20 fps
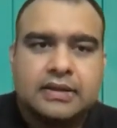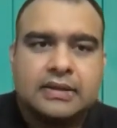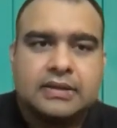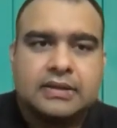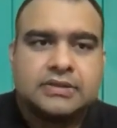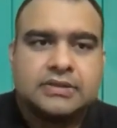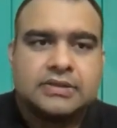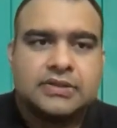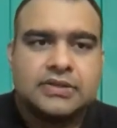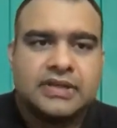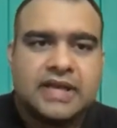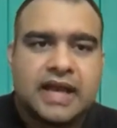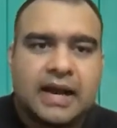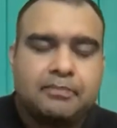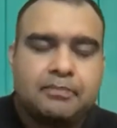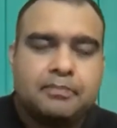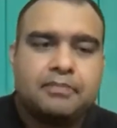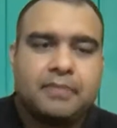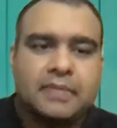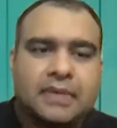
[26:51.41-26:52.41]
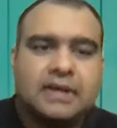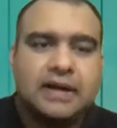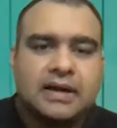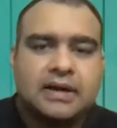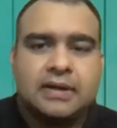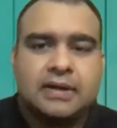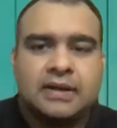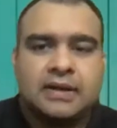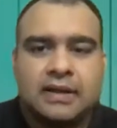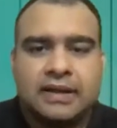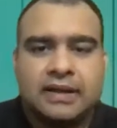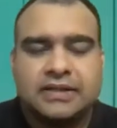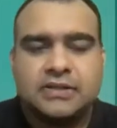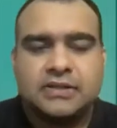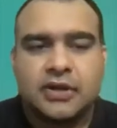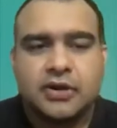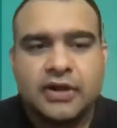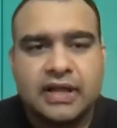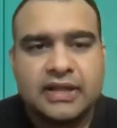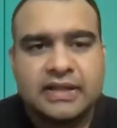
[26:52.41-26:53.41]
So yeah, let's
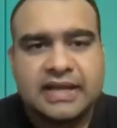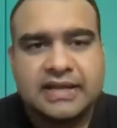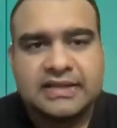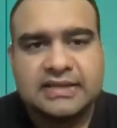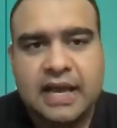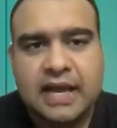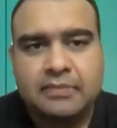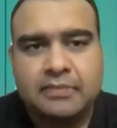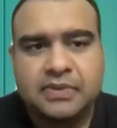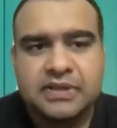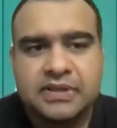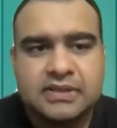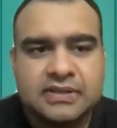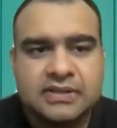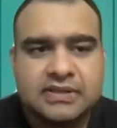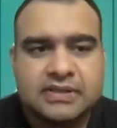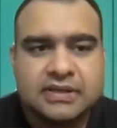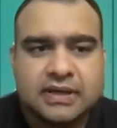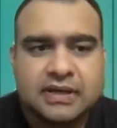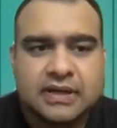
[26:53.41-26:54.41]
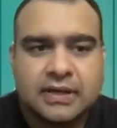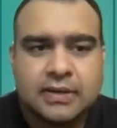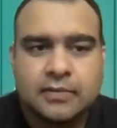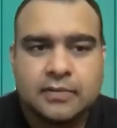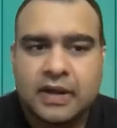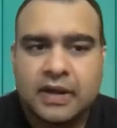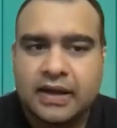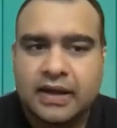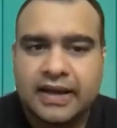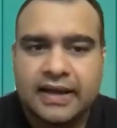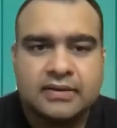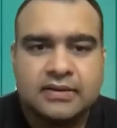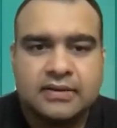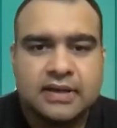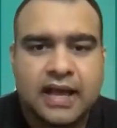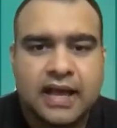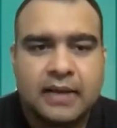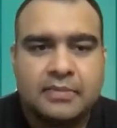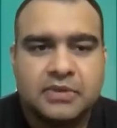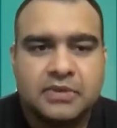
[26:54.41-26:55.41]
look at the examples. Again,
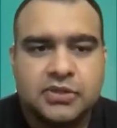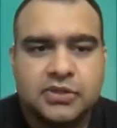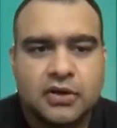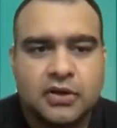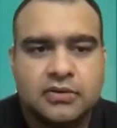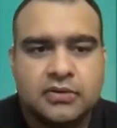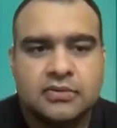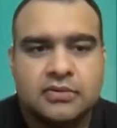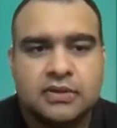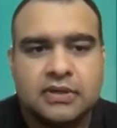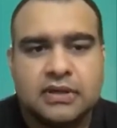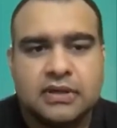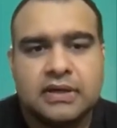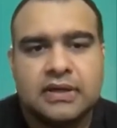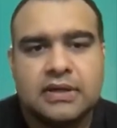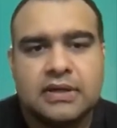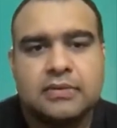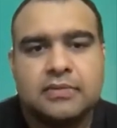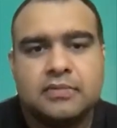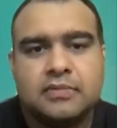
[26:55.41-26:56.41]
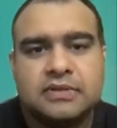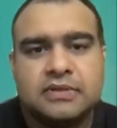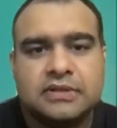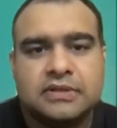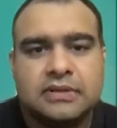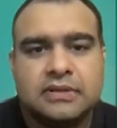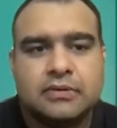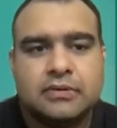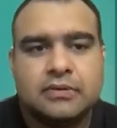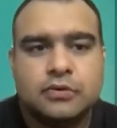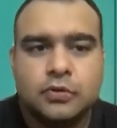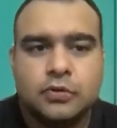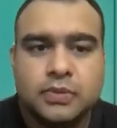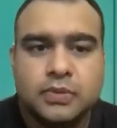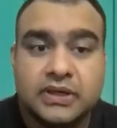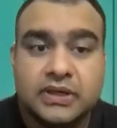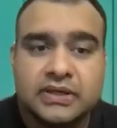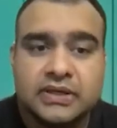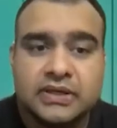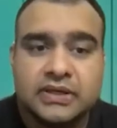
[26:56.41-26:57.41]
Amazon,
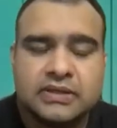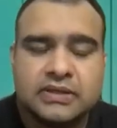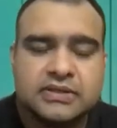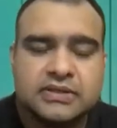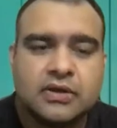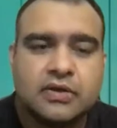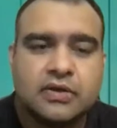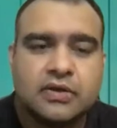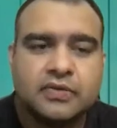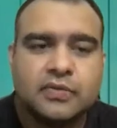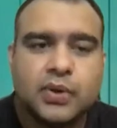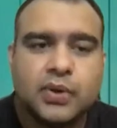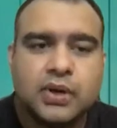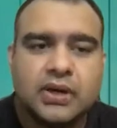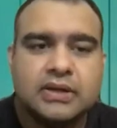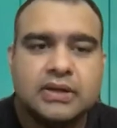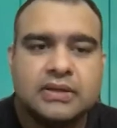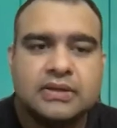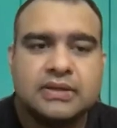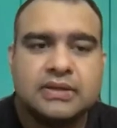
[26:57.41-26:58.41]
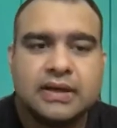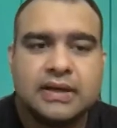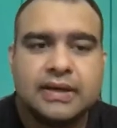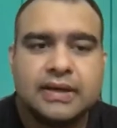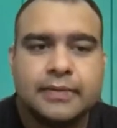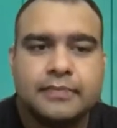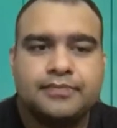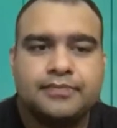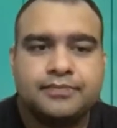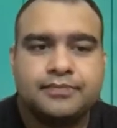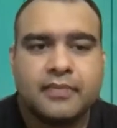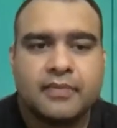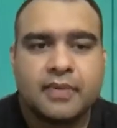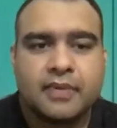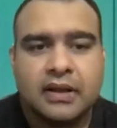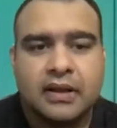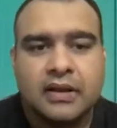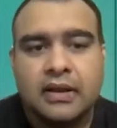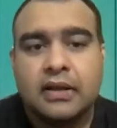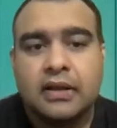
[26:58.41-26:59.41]
Ubers of the world,
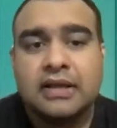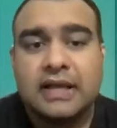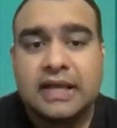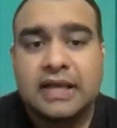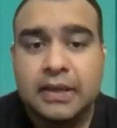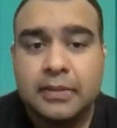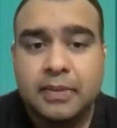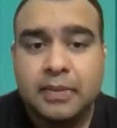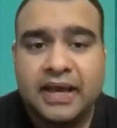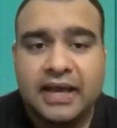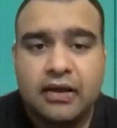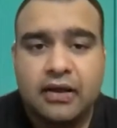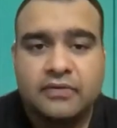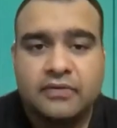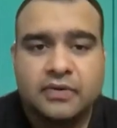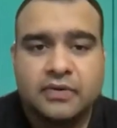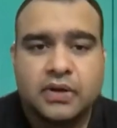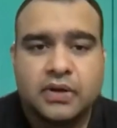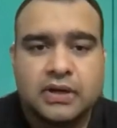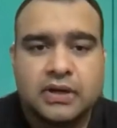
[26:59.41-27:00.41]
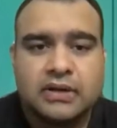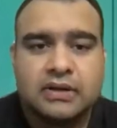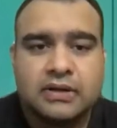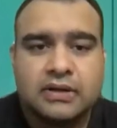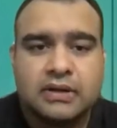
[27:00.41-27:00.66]
eBay of the world,